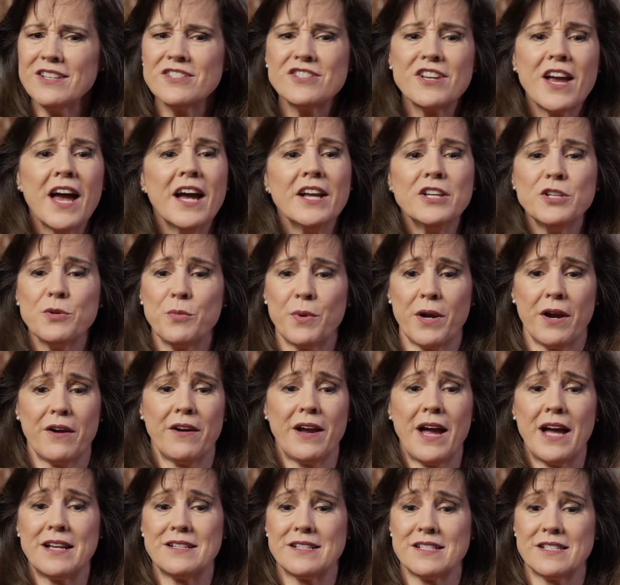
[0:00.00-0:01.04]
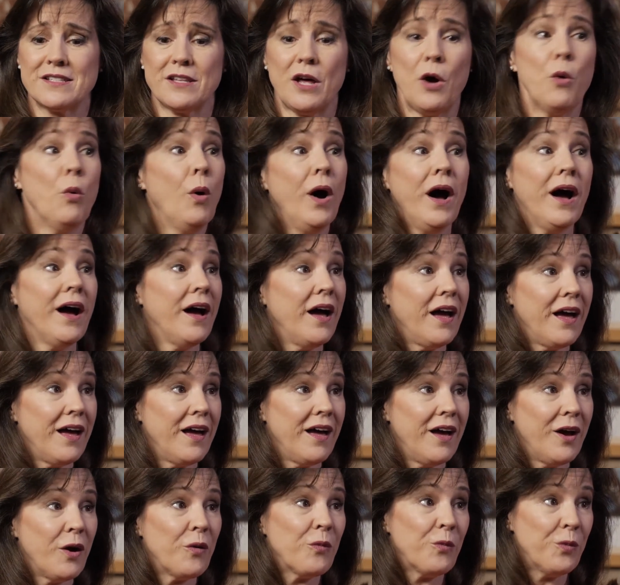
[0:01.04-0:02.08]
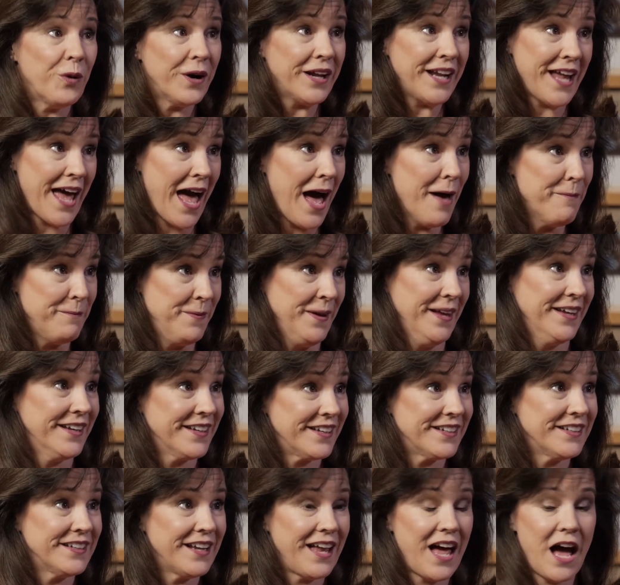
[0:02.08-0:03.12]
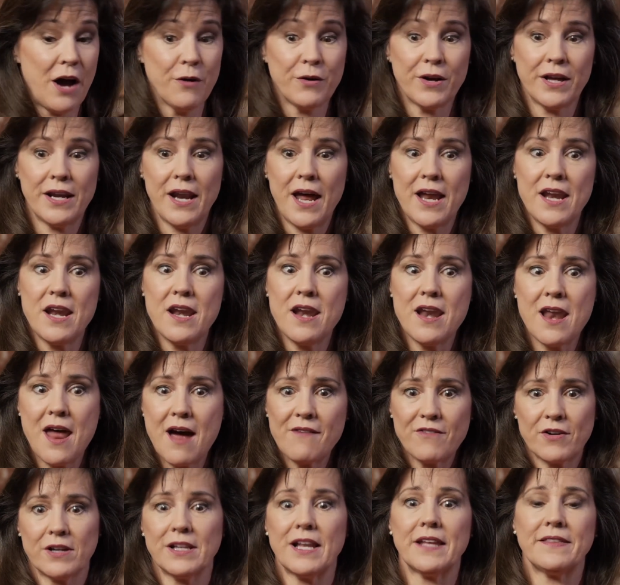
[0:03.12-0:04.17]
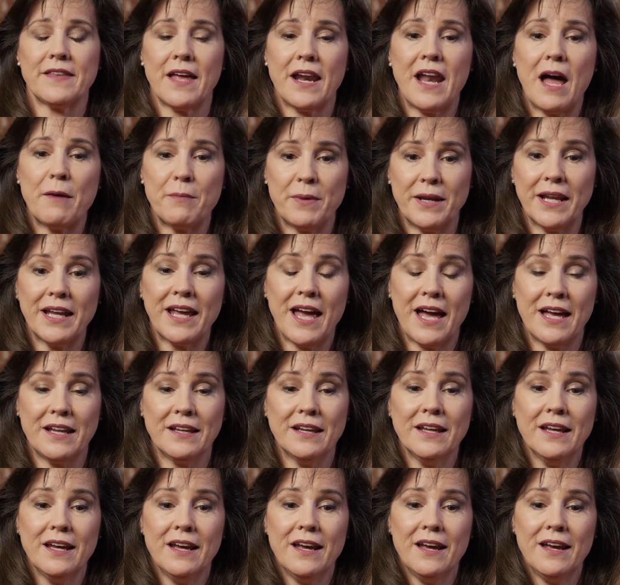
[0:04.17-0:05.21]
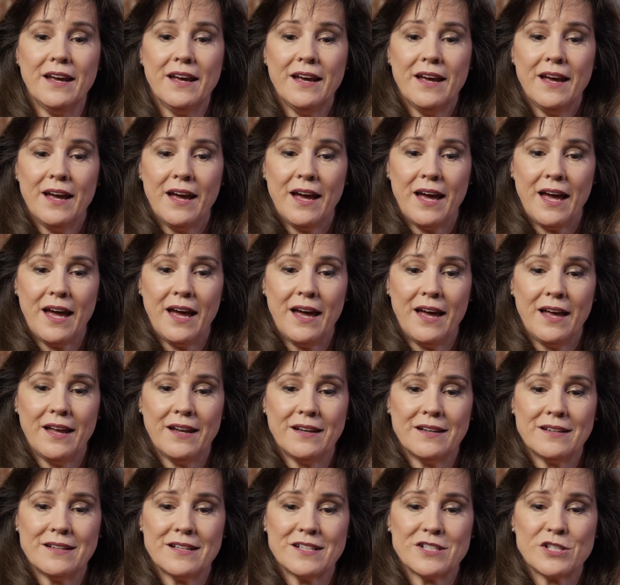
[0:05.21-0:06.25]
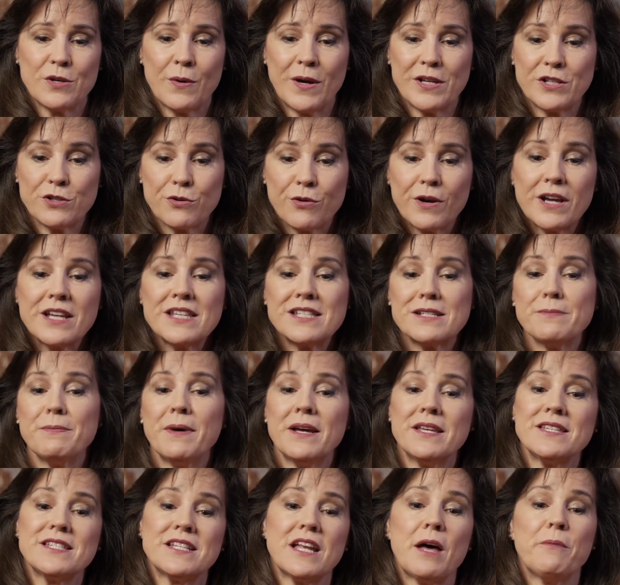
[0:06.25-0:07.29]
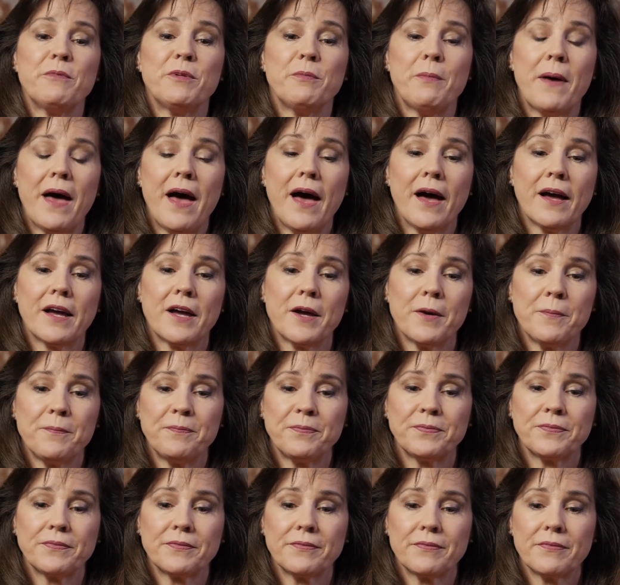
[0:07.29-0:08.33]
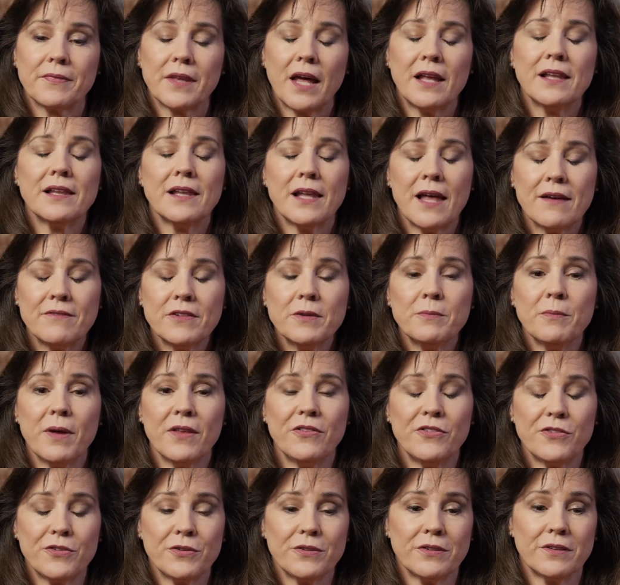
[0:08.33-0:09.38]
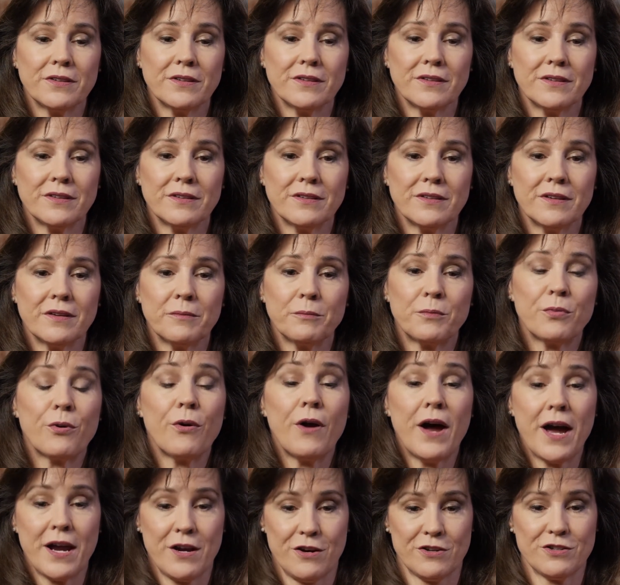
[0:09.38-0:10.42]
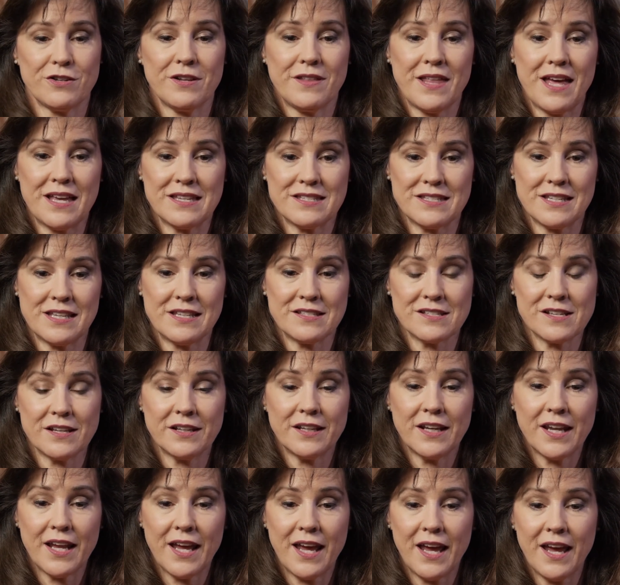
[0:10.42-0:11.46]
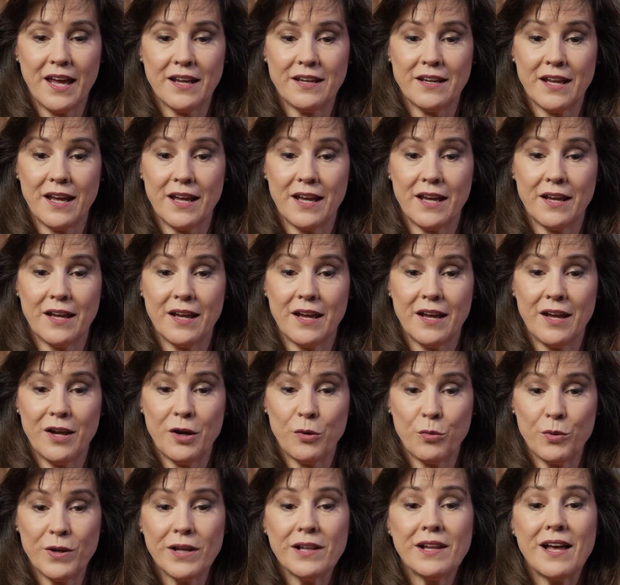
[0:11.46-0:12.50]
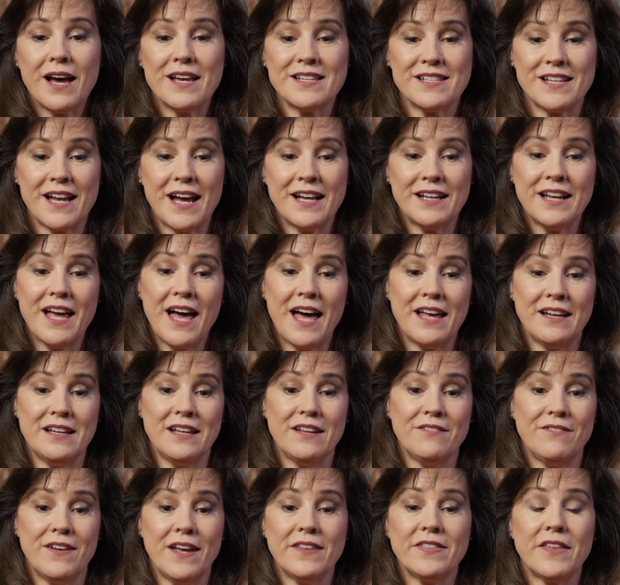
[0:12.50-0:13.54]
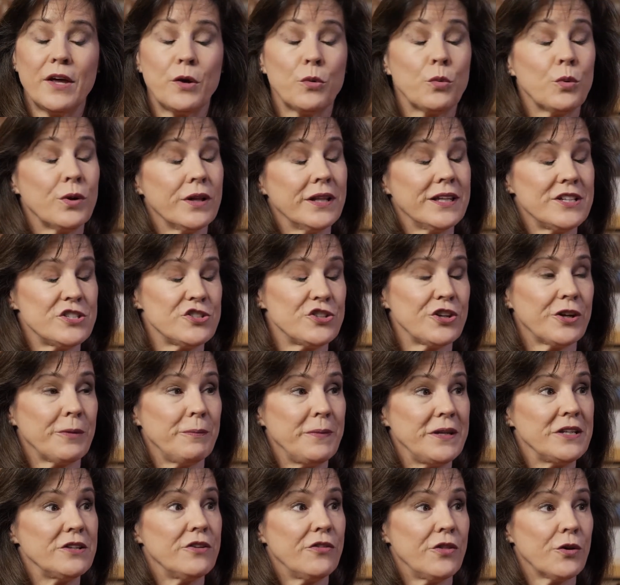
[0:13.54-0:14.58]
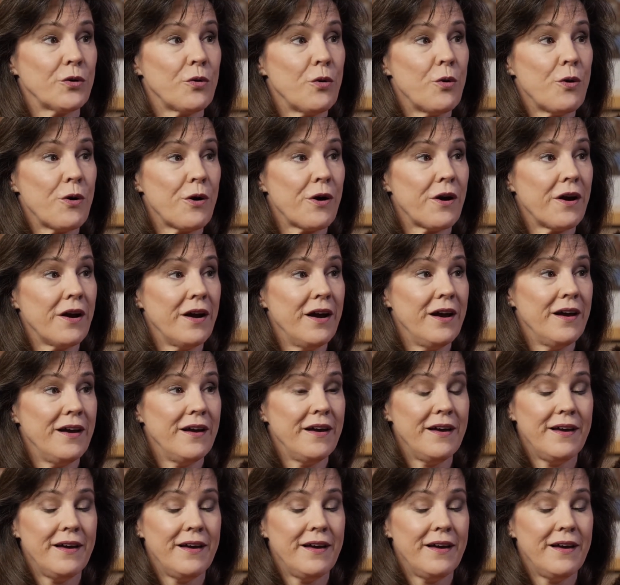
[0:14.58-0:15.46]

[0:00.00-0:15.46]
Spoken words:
in January, I just thought, what happened? And how can I never let that happen again? And so I traced my steps back 11 months prior to that season, and I realized I'd had an event that really shook me to the core